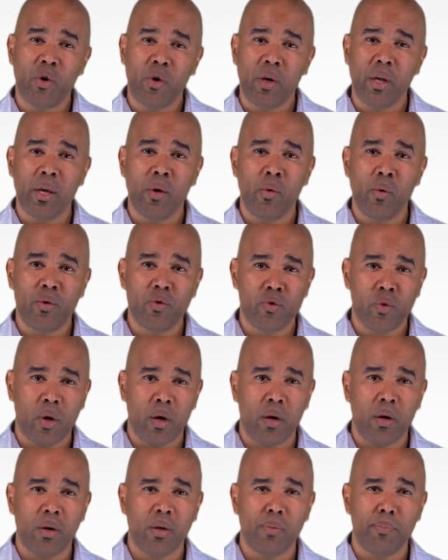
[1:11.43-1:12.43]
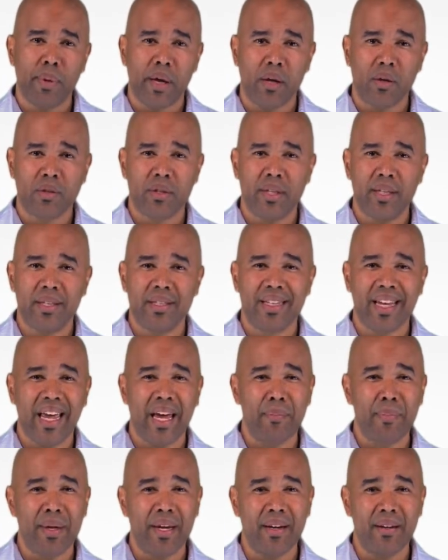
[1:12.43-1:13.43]
early withdrawal penalties can
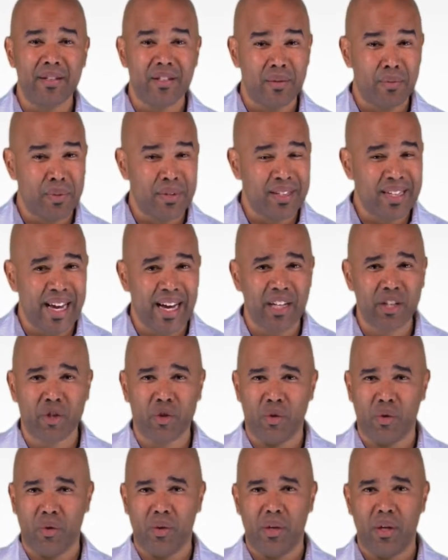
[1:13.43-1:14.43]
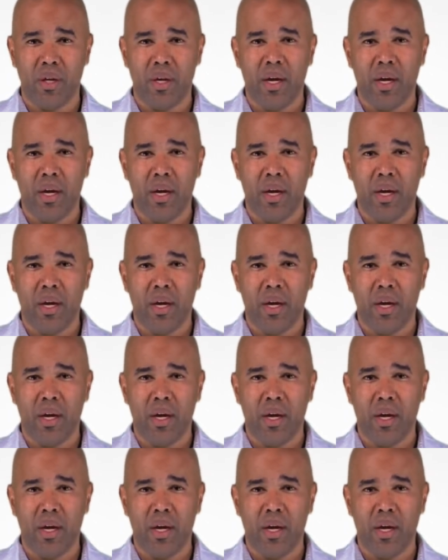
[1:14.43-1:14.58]
be substantial.